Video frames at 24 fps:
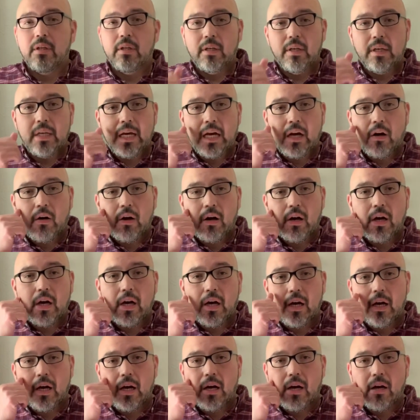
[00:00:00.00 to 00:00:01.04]
Now,
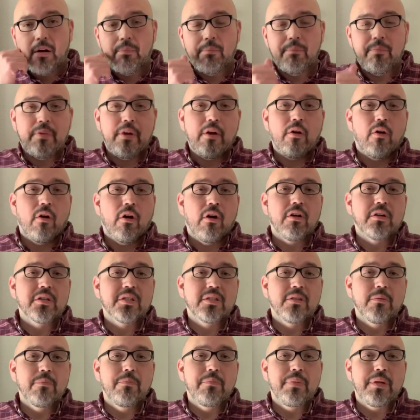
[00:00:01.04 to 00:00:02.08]
there are
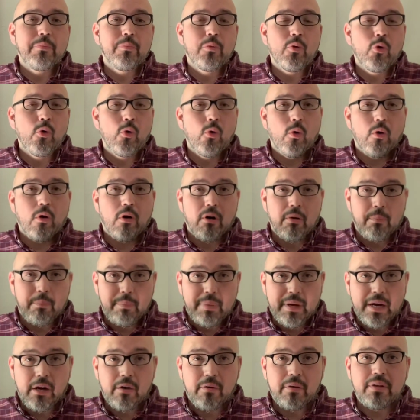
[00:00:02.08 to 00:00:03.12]
some people who are
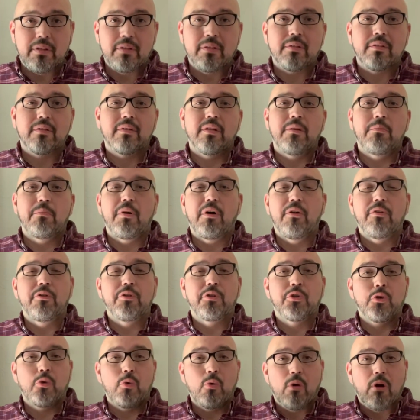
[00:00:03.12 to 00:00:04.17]
parents and mothers
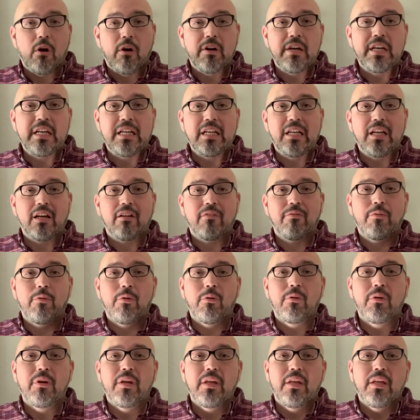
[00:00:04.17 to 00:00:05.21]
who are
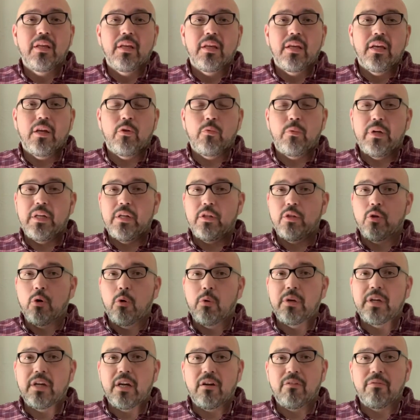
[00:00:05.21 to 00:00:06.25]
neglectful and really
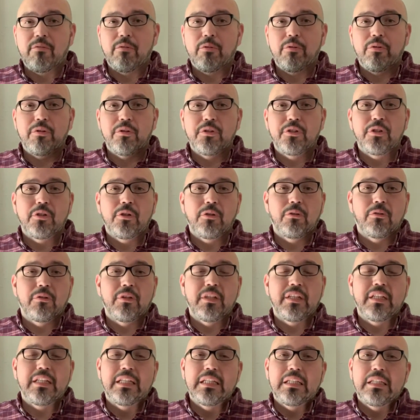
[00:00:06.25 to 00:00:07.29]
don't care for their
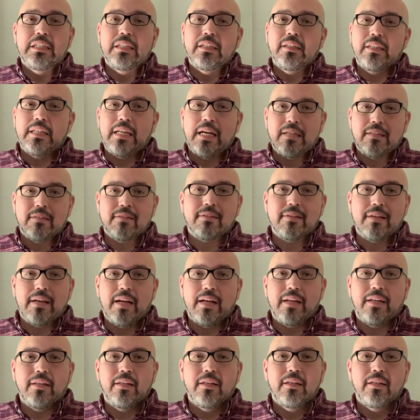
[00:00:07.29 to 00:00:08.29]
children. That's sad.